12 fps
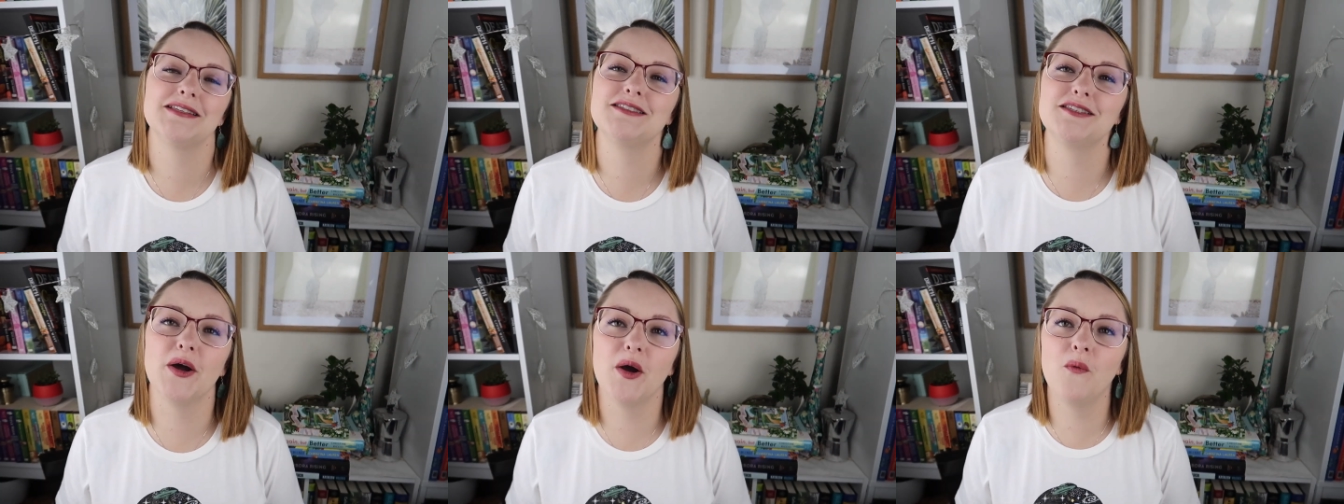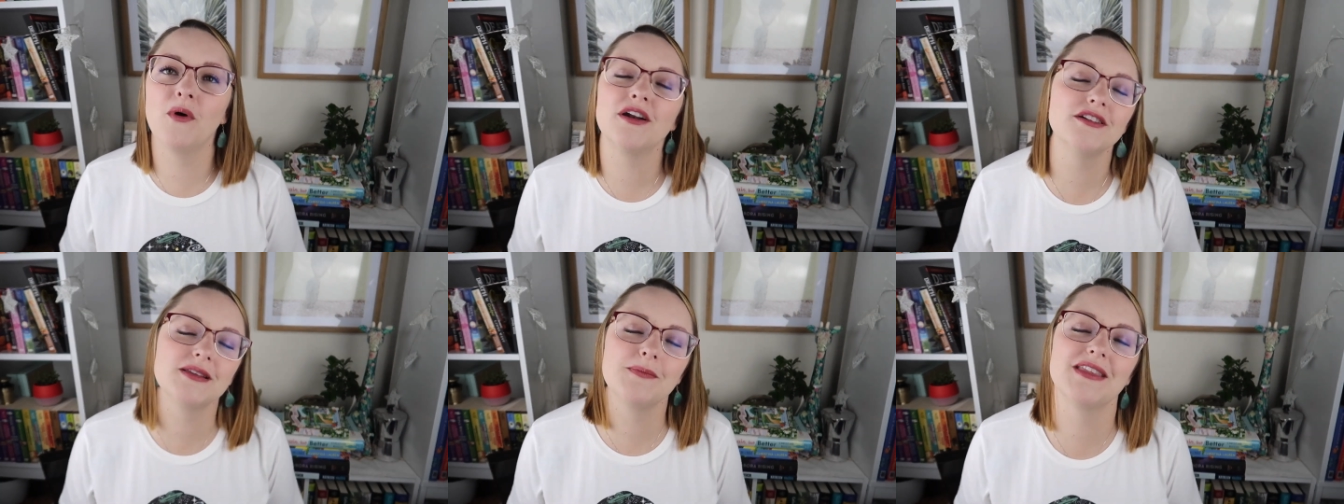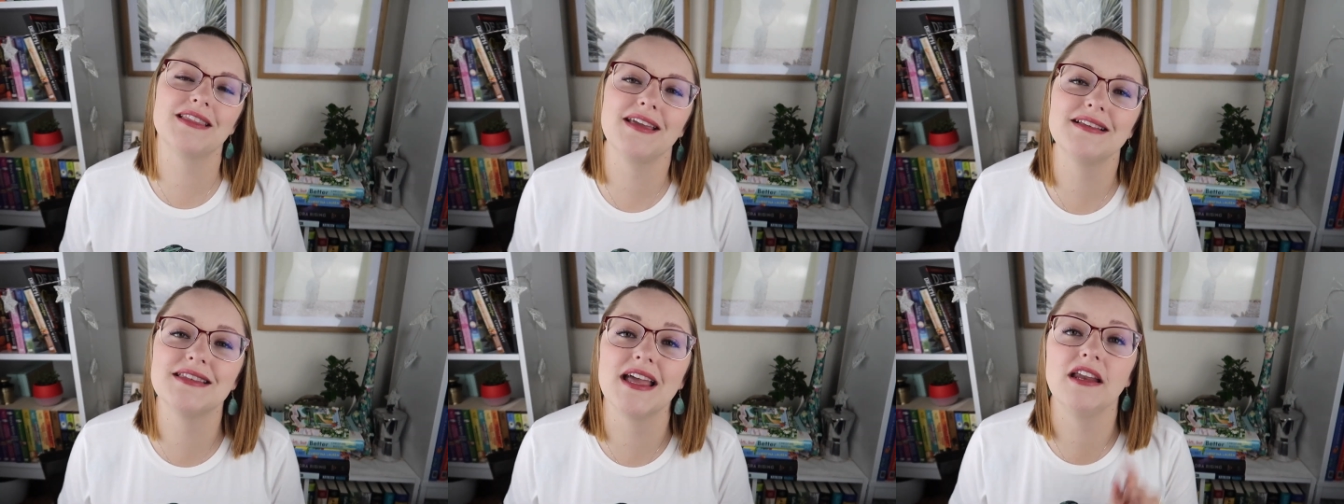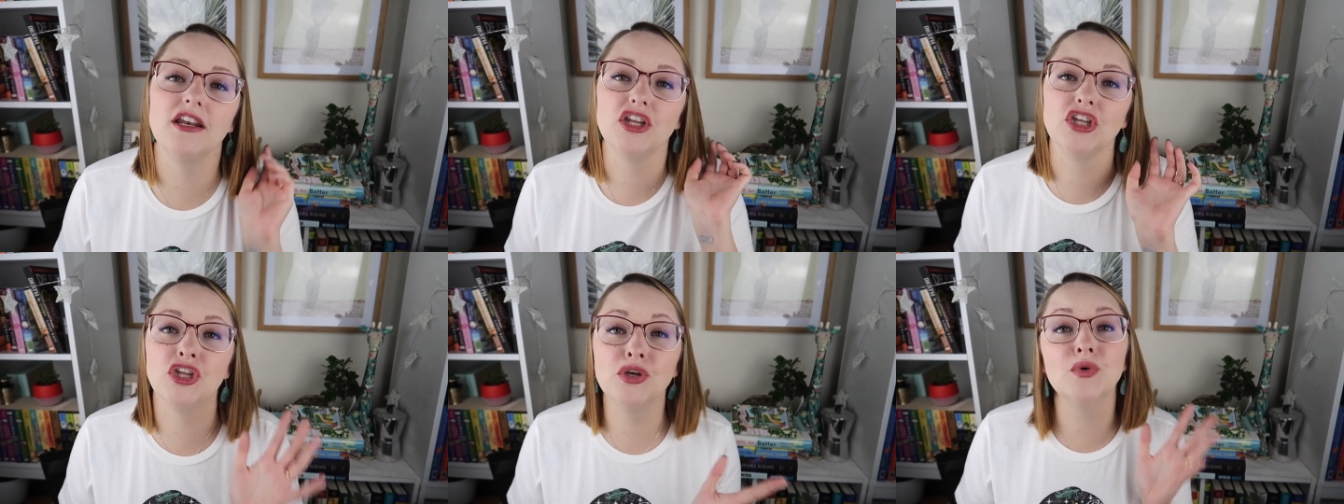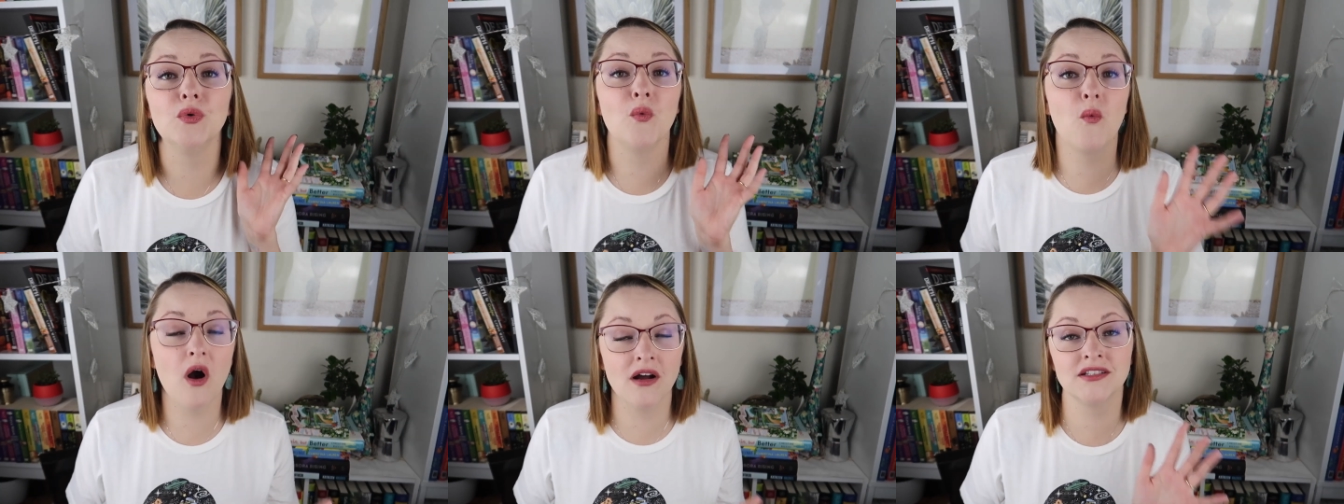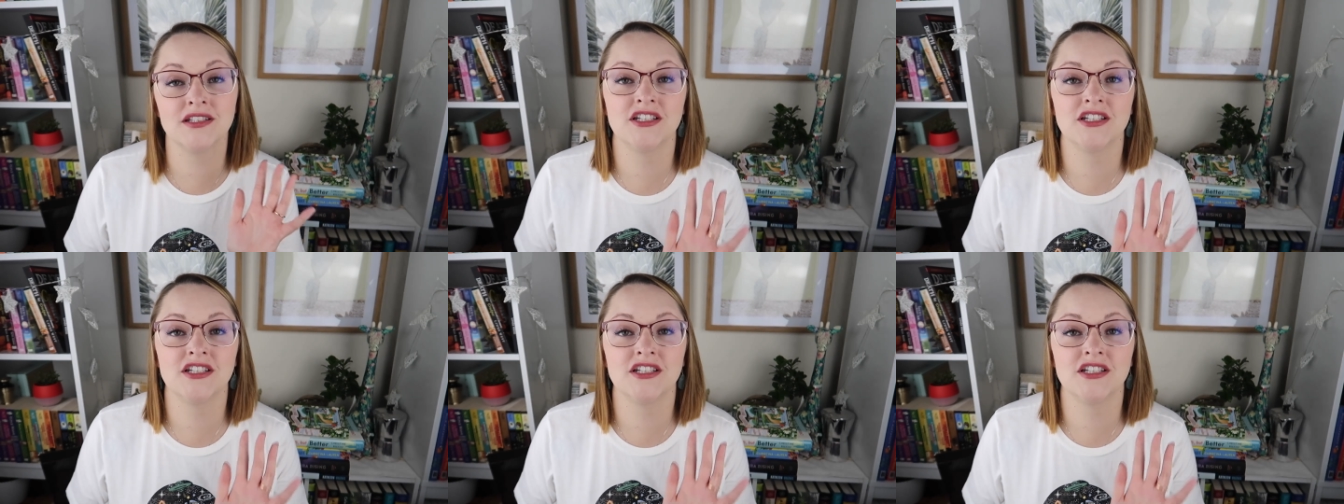So what are some of the things that you want